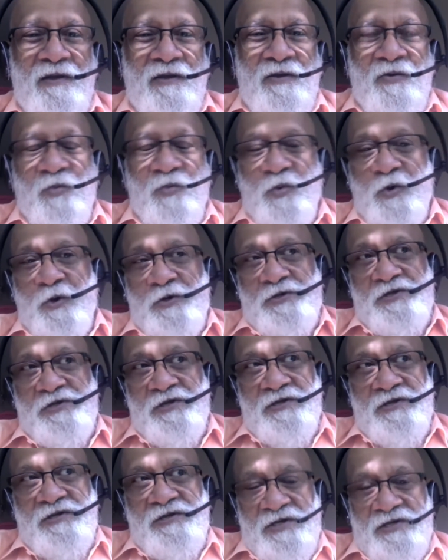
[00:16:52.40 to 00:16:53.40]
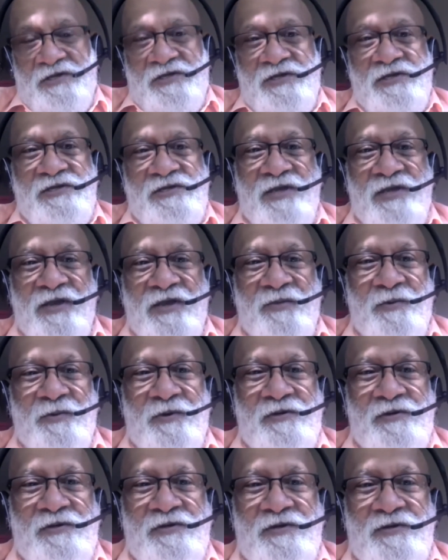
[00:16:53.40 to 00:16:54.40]
Was Jesus
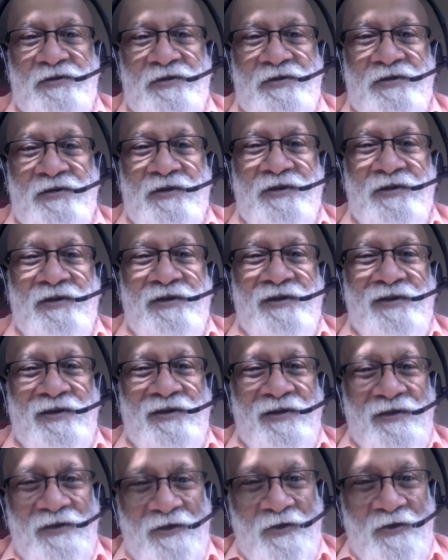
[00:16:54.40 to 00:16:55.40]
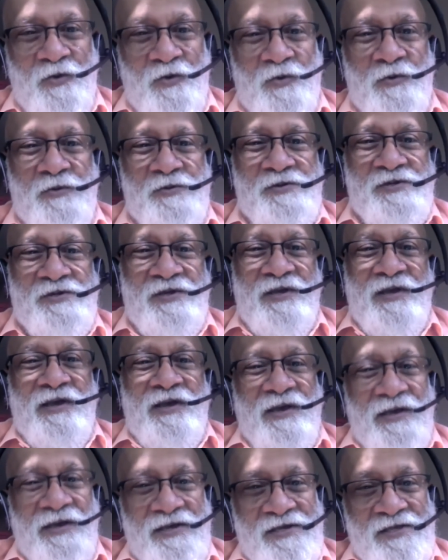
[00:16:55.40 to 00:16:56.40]
able to use
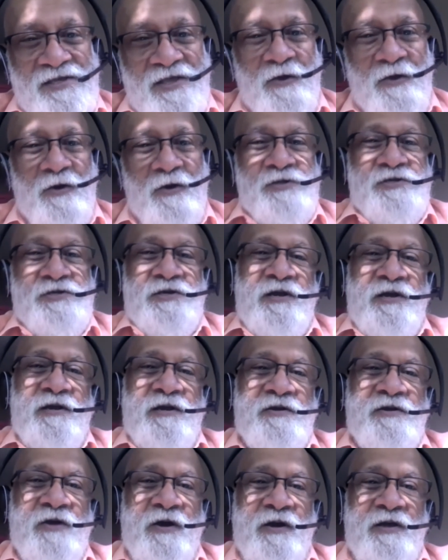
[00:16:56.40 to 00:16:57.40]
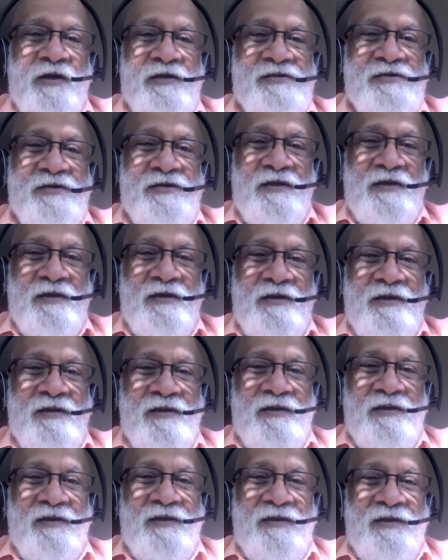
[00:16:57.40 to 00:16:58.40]
his theological knowledge?
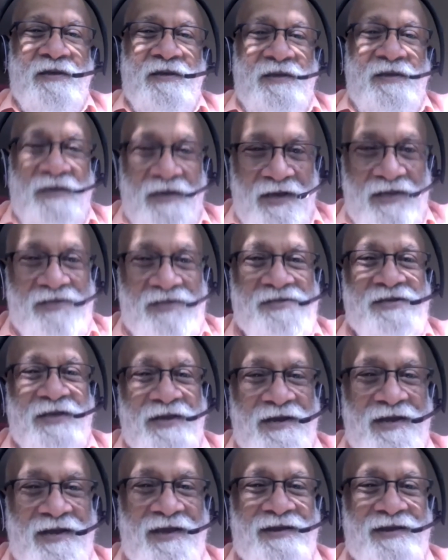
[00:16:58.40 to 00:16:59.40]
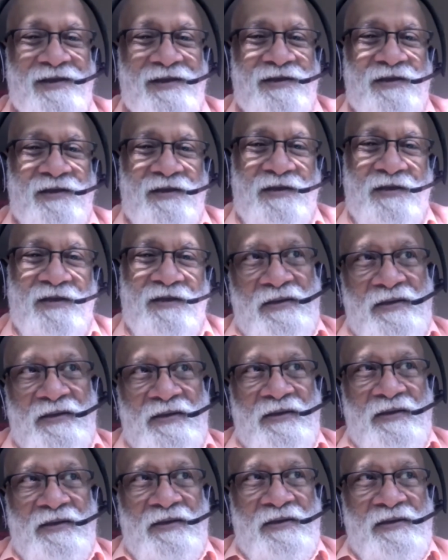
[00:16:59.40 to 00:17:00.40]
Yes, he did.
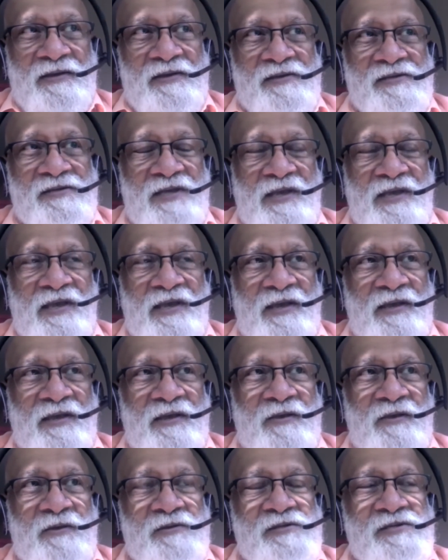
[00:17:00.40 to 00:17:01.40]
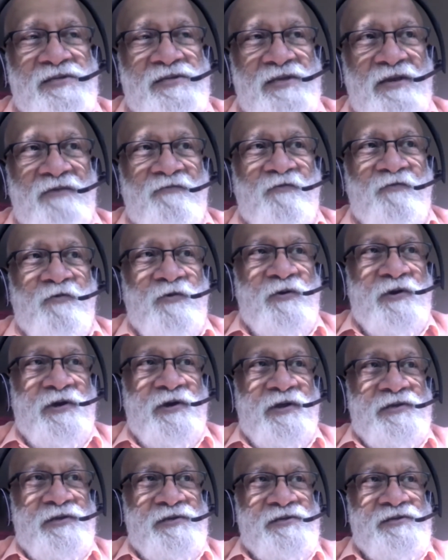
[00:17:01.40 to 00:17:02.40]
See, your
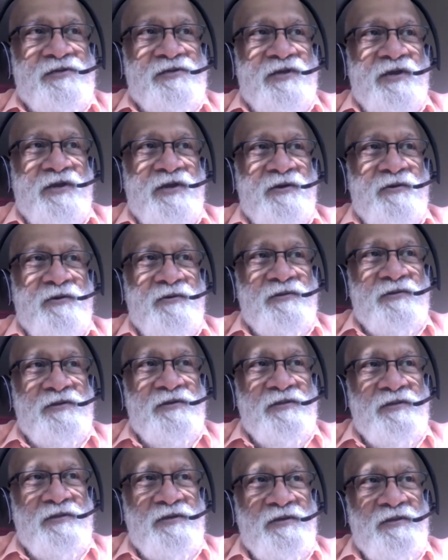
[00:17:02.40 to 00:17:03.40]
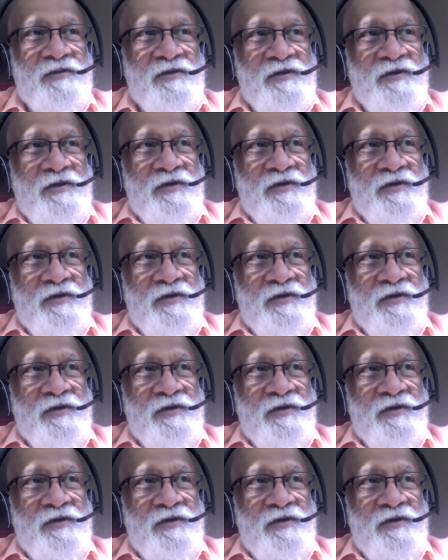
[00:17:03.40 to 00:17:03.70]
sinfulness, you know, the